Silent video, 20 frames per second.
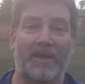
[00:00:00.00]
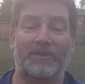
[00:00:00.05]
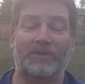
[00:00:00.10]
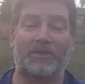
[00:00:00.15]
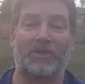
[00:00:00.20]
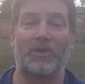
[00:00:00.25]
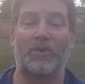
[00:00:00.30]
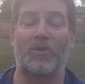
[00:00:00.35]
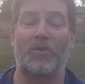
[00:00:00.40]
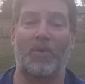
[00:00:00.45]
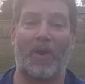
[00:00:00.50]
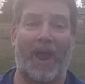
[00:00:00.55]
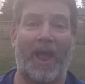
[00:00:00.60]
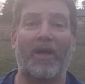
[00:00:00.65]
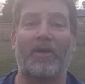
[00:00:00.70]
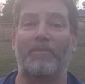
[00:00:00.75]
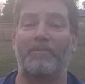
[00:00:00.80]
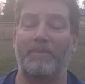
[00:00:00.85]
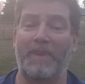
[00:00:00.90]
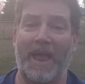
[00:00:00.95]
to
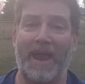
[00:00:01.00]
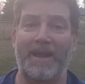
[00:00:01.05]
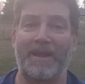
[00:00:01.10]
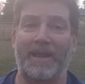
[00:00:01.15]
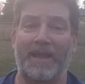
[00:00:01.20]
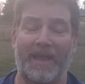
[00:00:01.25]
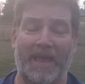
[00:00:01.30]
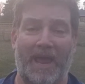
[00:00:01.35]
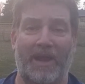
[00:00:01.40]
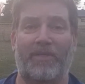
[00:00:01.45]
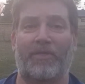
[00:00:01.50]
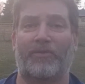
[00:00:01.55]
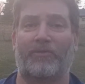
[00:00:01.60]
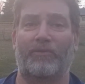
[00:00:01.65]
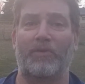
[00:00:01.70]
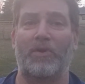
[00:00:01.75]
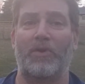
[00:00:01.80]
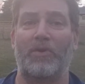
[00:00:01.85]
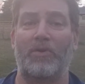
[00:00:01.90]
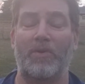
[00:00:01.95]
help men get
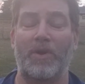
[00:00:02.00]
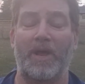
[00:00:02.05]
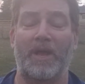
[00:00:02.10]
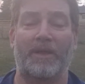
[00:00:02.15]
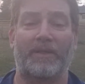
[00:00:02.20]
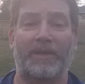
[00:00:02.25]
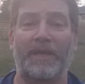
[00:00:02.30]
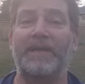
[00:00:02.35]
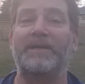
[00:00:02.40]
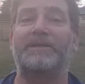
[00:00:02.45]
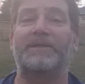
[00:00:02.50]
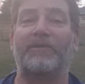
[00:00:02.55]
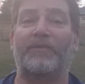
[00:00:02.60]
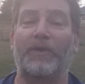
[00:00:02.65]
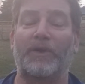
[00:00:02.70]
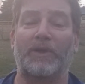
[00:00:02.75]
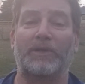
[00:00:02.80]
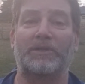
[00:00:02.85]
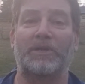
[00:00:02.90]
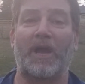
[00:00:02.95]
through these
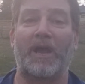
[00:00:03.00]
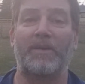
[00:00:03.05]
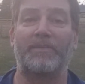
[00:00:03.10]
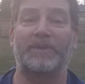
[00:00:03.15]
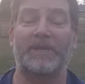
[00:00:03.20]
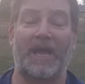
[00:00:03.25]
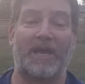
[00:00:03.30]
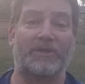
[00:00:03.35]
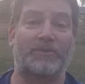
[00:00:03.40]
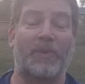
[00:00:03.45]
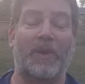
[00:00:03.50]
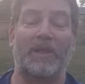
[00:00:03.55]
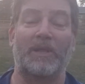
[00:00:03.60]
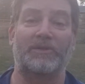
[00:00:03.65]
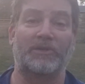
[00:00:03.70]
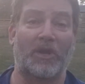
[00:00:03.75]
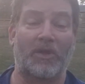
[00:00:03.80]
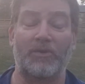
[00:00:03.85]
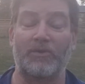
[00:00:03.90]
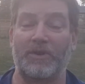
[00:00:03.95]
difficult times as well
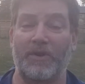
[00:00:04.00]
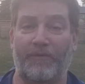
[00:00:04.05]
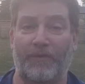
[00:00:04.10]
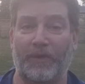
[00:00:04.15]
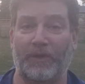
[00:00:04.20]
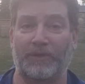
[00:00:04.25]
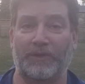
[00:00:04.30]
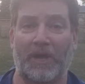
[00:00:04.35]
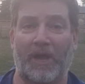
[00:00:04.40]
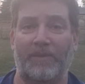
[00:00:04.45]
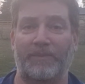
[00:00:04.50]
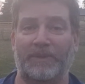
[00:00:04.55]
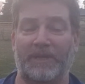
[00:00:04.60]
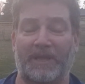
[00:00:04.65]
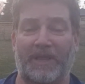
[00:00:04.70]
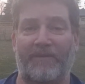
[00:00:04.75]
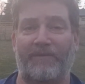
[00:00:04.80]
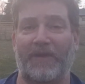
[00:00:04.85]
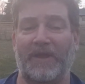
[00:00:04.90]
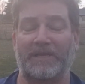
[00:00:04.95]
as other difficult times that
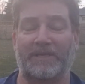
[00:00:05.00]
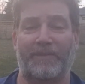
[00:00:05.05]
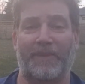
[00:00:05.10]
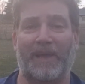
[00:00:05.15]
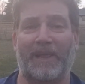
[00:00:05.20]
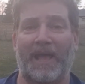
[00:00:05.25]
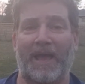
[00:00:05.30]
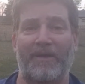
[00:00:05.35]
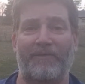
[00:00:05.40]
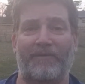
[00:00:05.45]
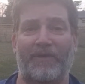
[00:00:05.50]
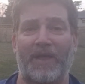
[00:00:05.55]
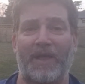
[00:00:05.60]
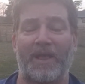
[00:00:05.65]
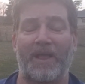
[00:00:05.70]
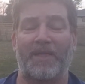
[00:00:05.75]
they face in my life.